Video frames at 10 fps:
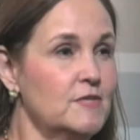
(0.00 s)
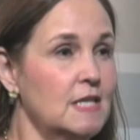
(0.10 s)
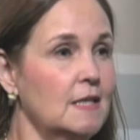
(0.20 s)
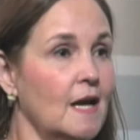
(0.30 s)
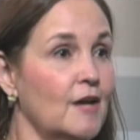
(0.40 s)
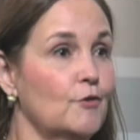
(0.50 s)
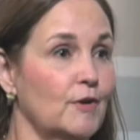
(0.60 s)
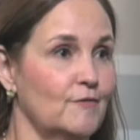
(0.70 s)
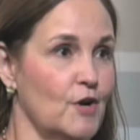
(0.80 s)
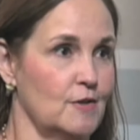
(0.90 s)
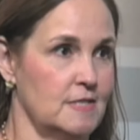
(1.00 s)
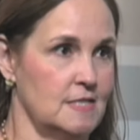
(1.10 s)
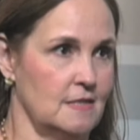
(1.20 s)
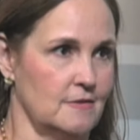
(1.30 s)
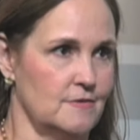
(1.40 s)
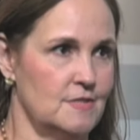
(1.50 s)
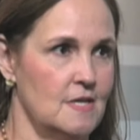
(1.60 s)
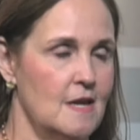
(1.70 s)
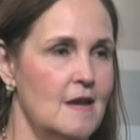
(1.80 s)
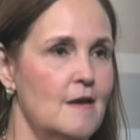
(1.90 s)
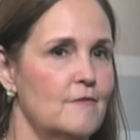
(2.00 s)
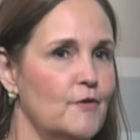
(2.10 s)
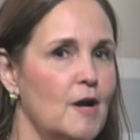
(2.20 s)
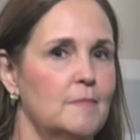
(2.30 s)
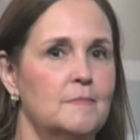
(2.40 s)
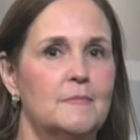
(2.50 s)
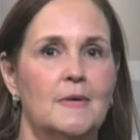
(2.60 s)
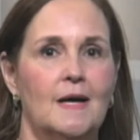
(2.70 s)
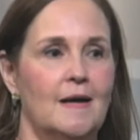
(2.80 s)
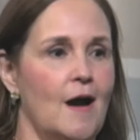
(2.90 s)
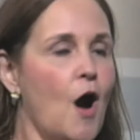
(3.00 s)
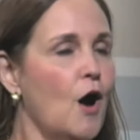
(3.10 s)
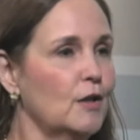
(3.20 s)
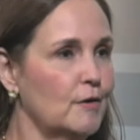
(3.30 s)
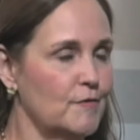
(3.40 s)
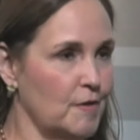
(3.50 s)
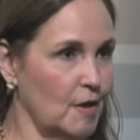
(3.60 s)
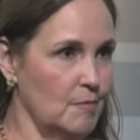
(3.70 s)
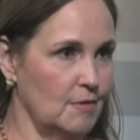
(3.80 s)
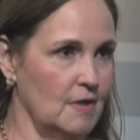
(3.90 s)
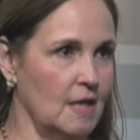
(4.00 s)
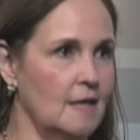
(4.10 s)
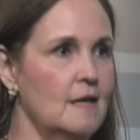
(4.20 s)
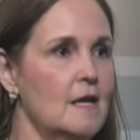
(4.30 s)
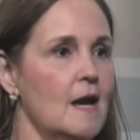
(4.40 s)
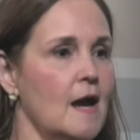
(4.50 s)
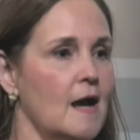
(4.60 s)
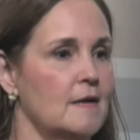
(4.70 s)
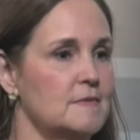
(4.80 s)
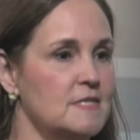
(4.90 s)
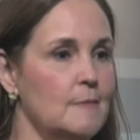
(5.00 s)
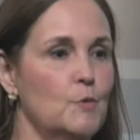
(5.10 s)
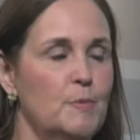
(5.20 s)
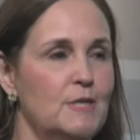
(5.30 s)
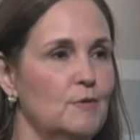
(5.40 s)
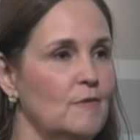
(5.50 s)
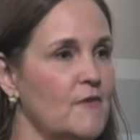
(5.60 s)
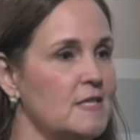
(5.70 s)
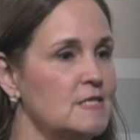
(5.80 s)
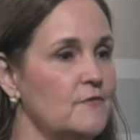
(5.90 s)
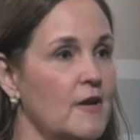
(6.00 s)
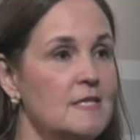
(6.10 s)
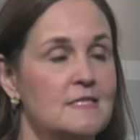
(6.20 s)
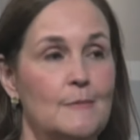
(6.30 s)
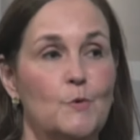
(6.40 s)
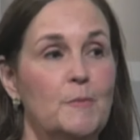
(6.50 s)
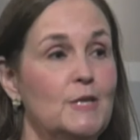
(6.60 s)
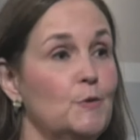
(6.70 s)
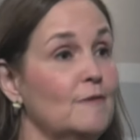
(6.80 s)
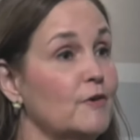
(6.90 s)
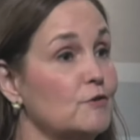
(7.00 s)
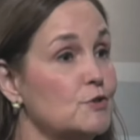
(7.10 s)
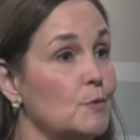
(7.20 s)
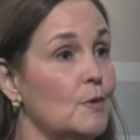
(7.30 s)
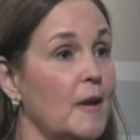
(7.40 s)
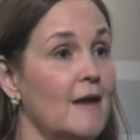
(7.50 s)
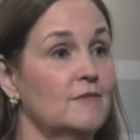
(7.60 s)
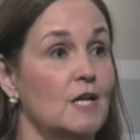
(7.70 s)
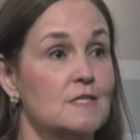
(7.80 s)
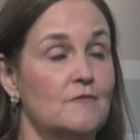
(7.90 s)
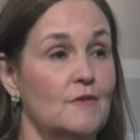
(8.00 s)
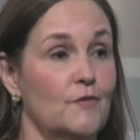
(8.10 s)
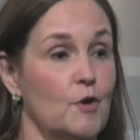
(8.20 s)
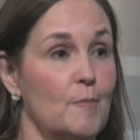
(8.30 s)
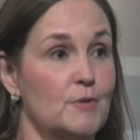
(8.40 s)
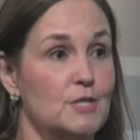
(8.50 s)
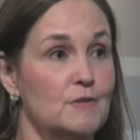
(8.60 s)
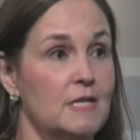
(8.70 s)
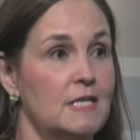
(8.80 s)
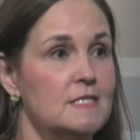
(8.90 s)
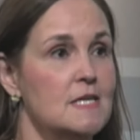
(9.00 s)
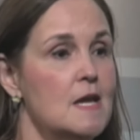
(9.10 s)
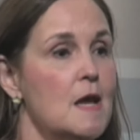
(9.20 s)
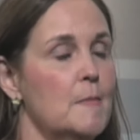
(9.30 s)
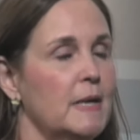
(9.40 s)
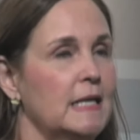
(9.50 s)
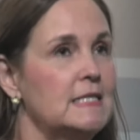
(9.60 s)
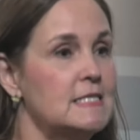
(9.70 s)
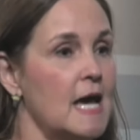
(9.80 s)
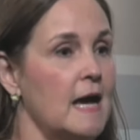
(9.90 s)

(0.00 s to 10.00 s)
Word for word: 1,500 volunteers from all over the community. Uh, some will be doing face-to-face, some will be doing virtual. We have lots of different opportunities, but it's,